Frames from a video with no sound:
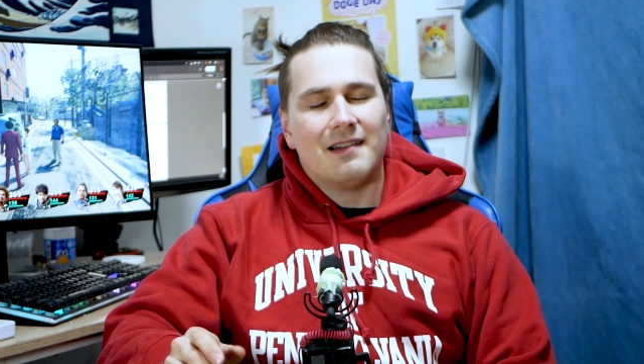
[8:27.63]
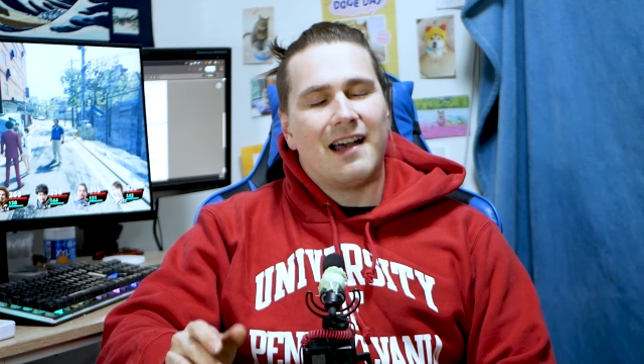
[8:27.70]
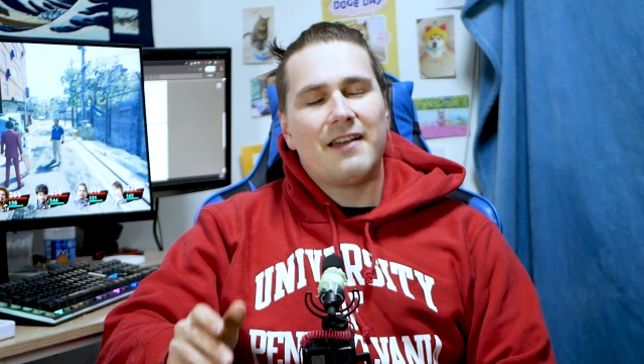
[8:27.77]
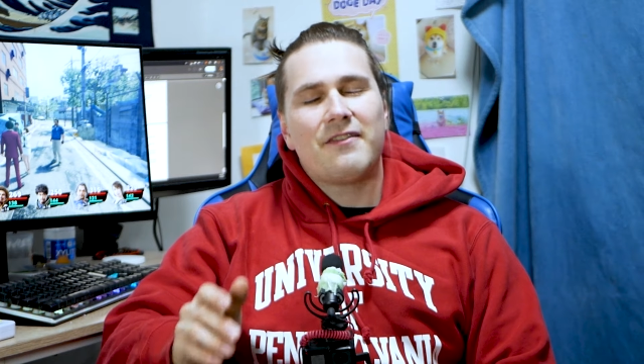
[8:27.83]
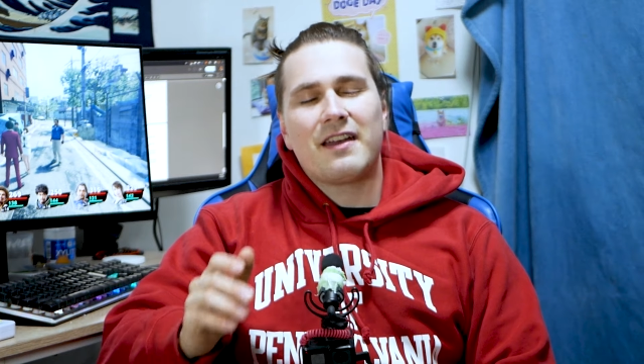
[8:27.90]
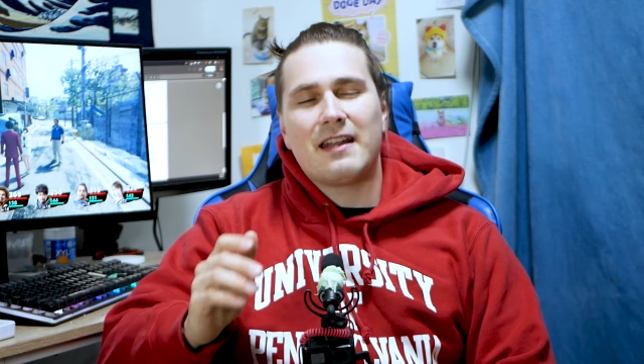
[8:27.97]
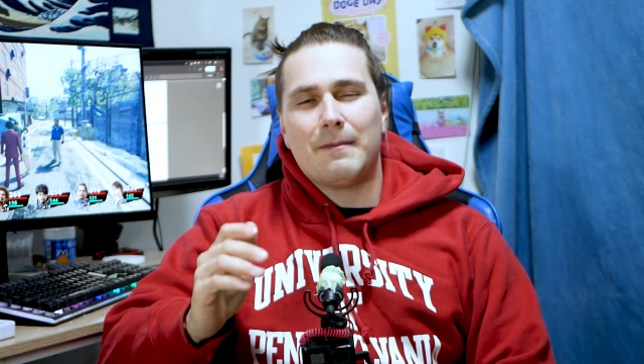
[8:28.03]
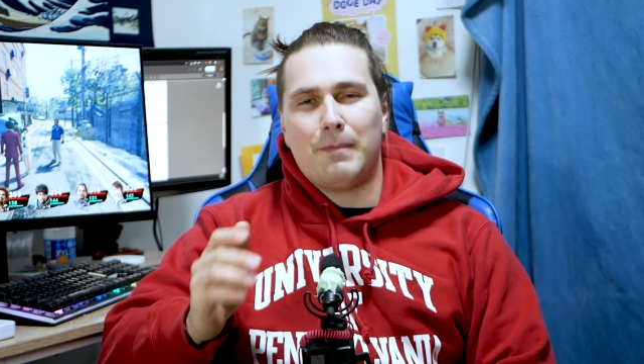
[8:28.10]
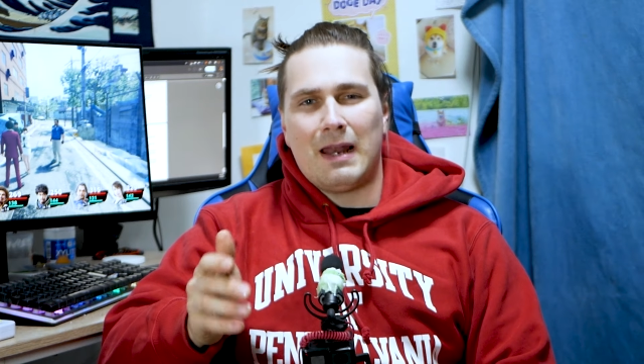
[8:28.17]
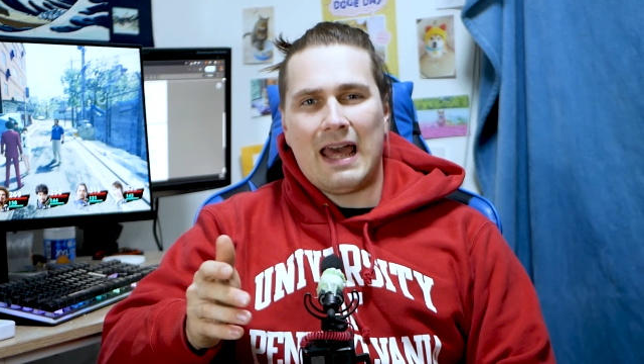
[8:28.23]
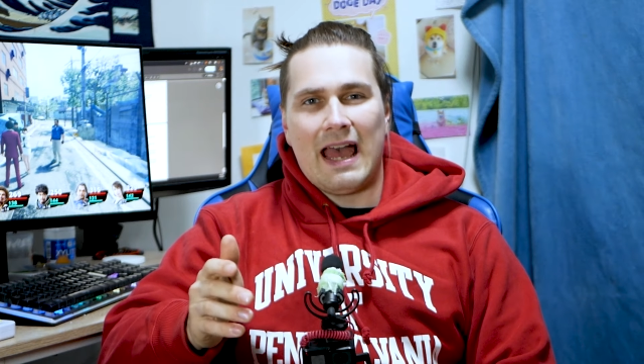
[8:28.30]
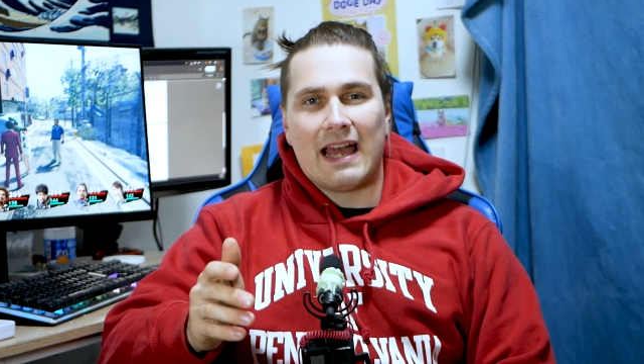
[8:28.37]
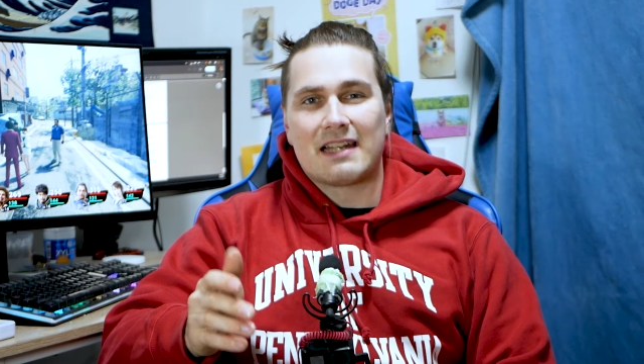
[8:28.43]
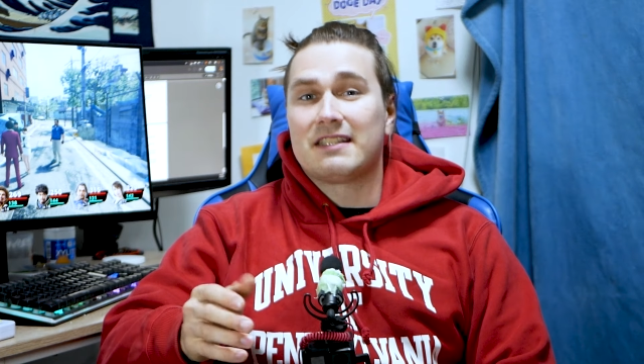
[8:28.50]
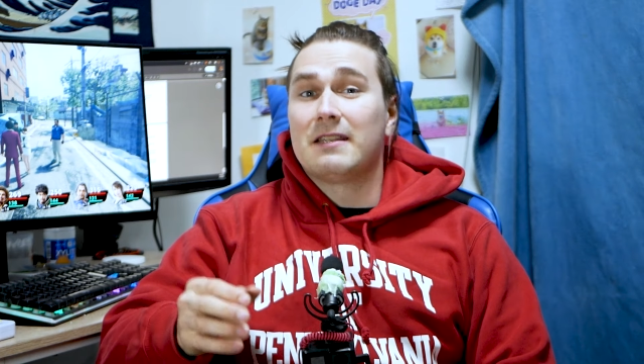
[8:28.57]
I've had a
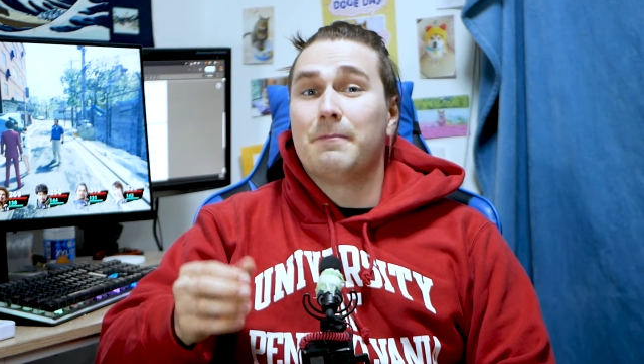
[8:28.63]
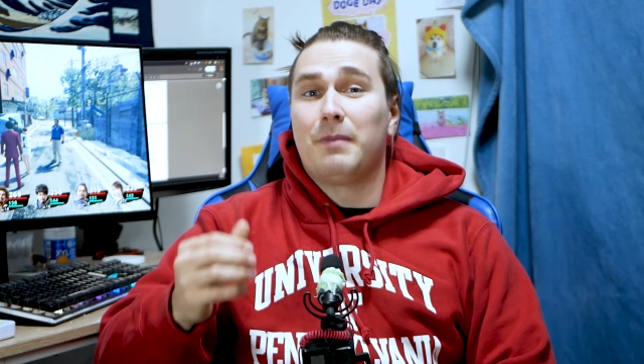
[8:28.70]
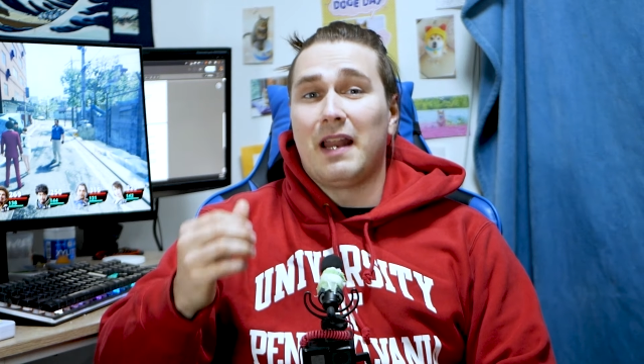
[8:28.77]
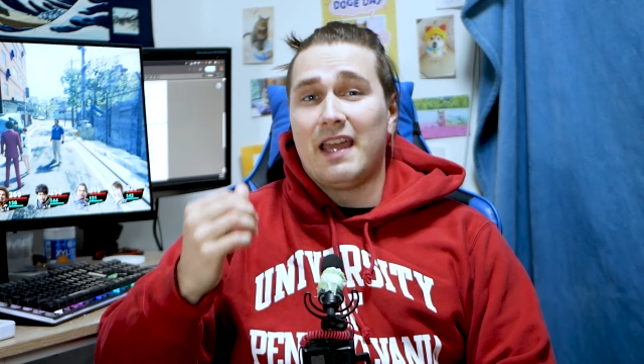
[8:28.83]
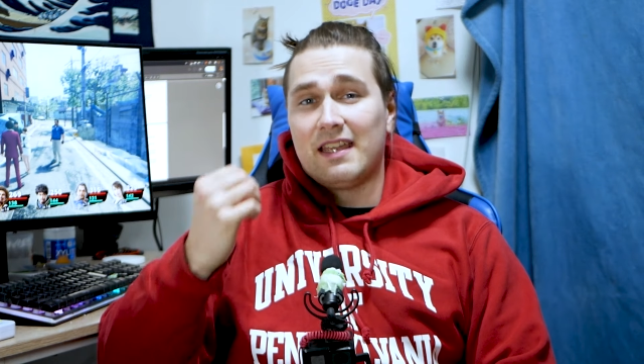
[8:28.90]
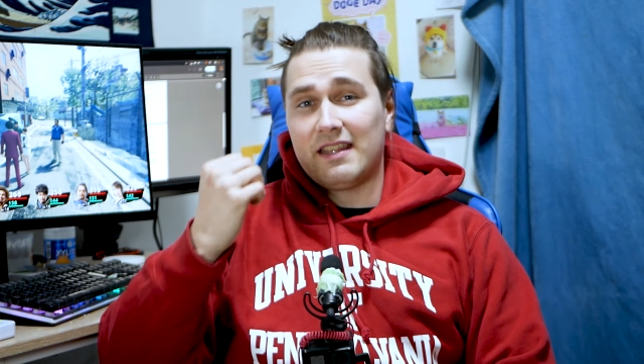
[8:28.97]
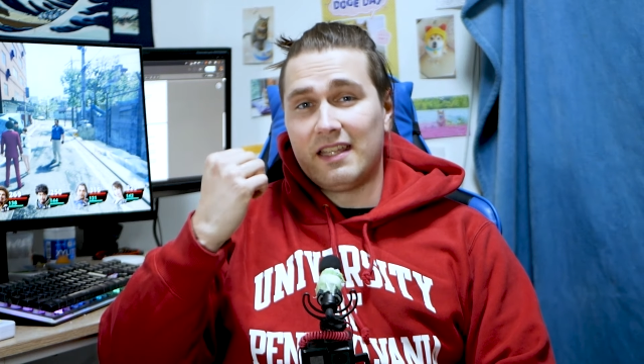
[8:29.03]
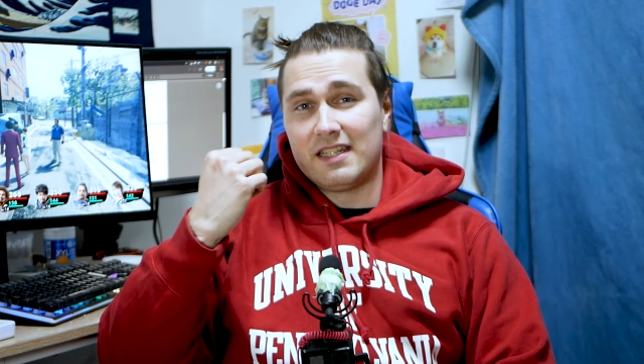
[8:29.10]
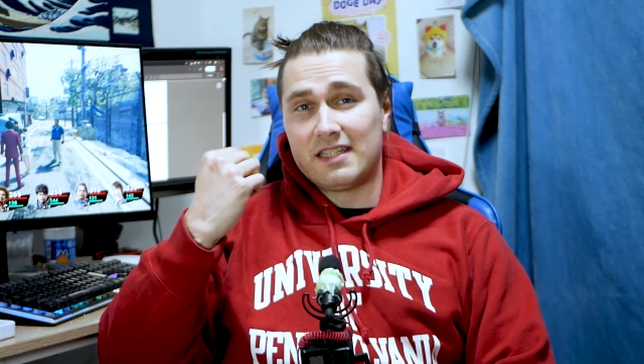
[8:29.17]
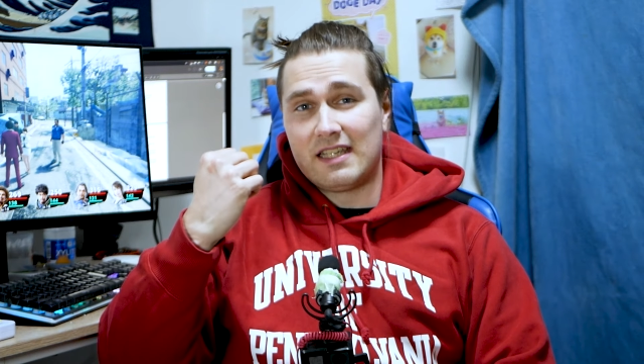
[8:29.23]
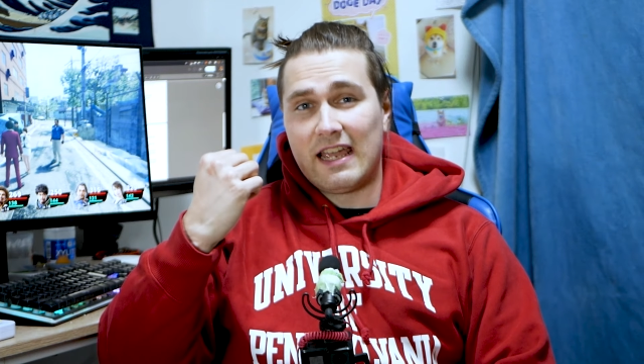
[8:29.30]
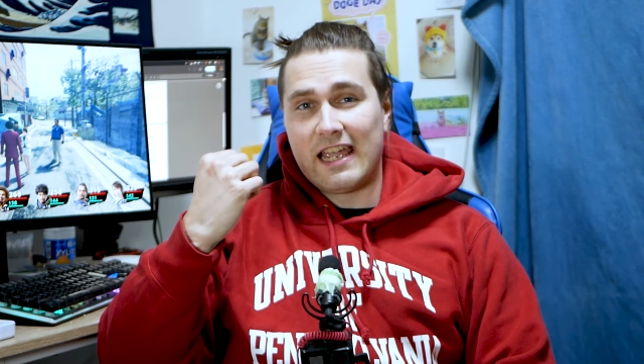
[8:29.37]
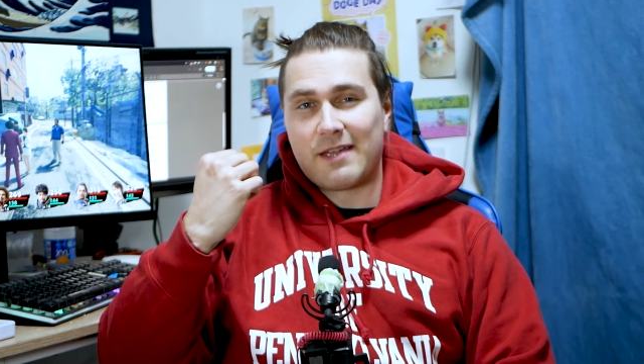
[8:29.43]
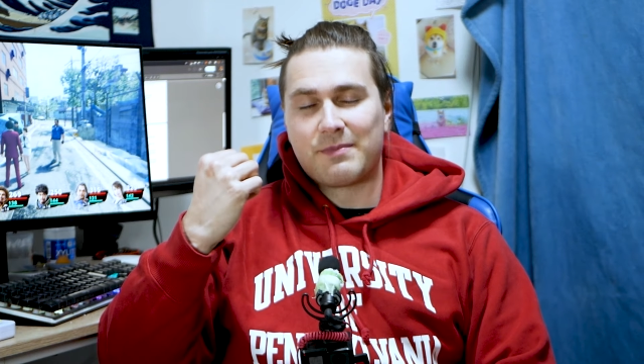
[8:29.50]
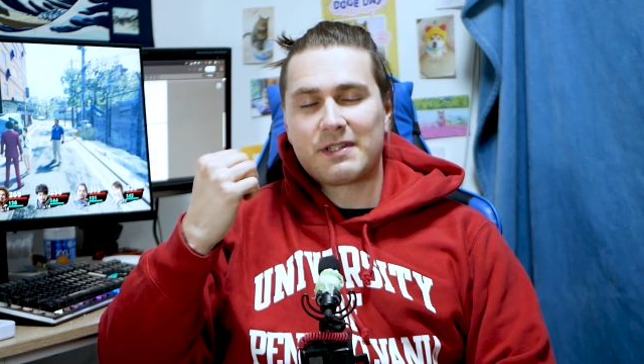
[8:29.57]
blast playing these
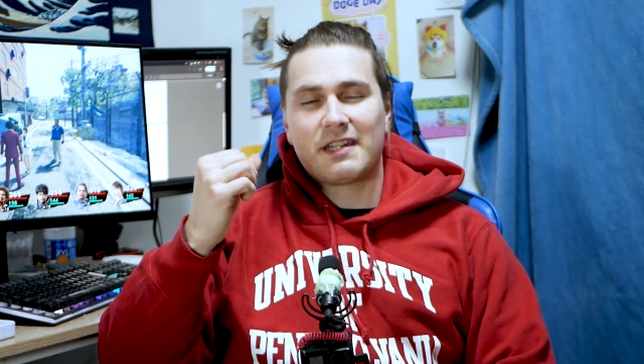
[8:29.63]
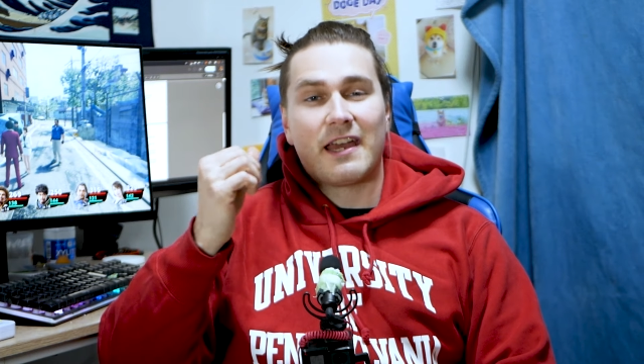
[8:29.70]
games,